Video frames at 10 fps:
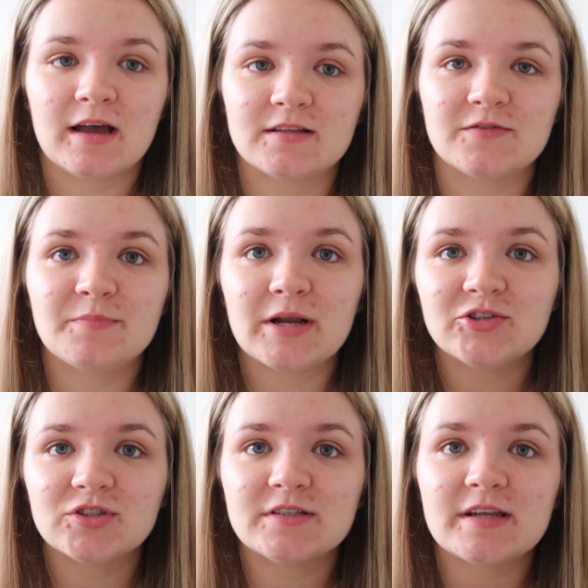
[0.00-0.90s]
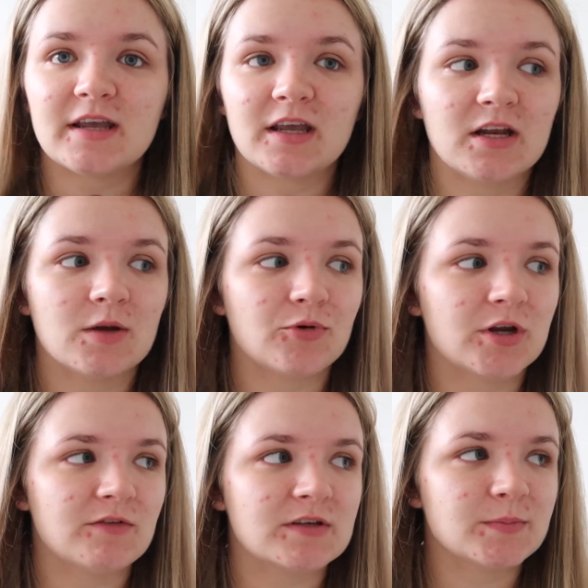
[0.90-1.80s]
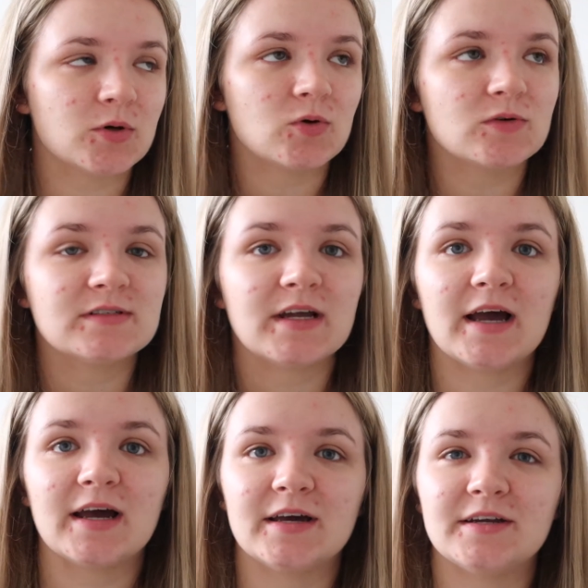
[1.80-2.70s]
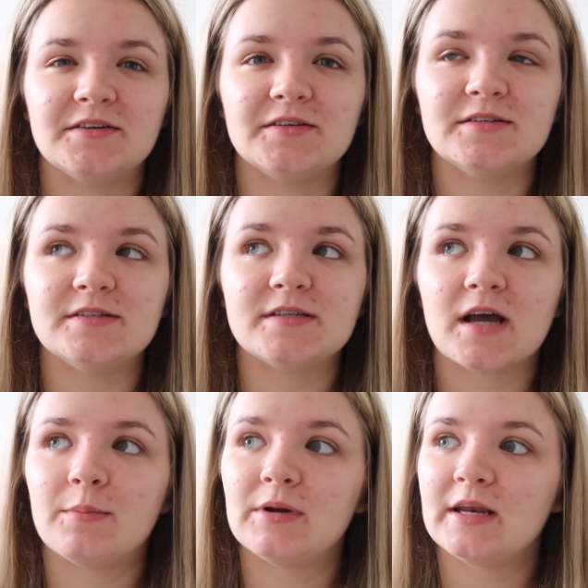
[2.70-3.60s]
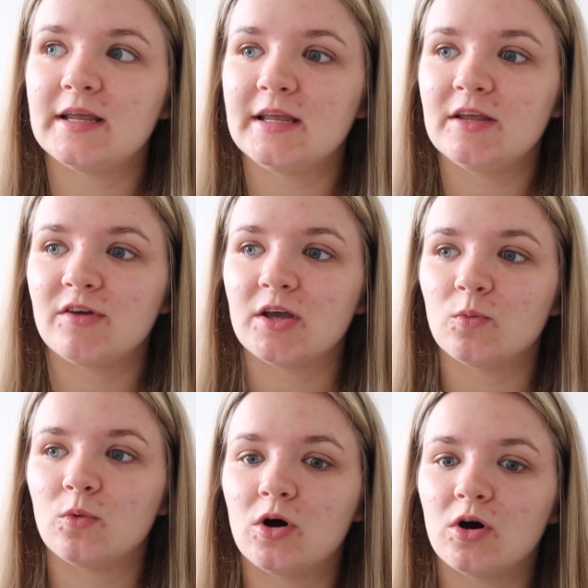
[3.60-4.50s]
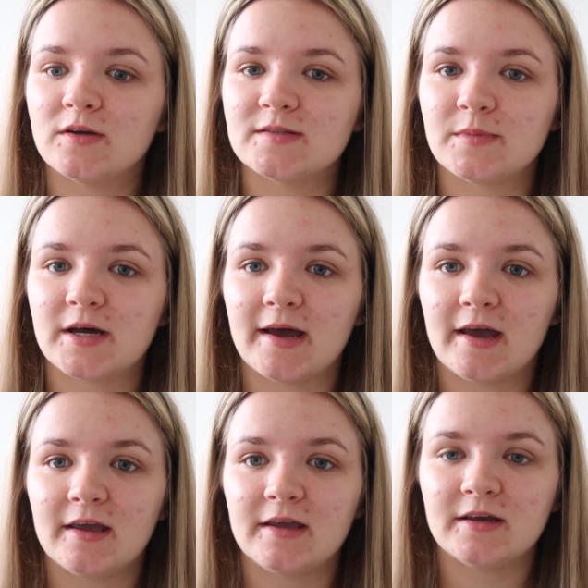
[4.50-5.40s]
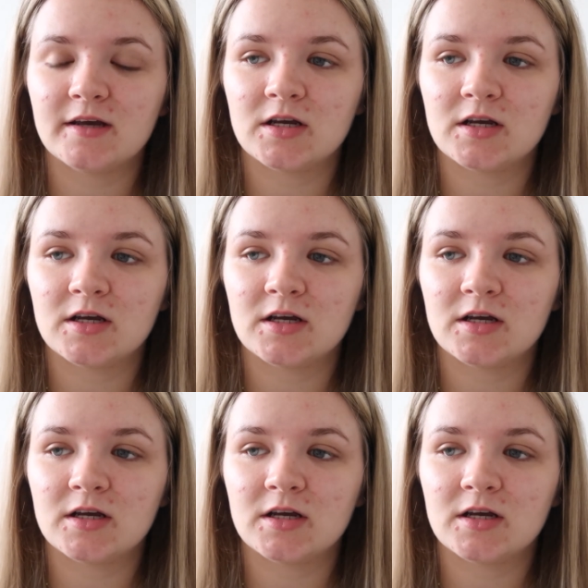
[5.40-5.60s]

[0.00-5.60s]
as I've mentioned in a previous post, and I believe it was my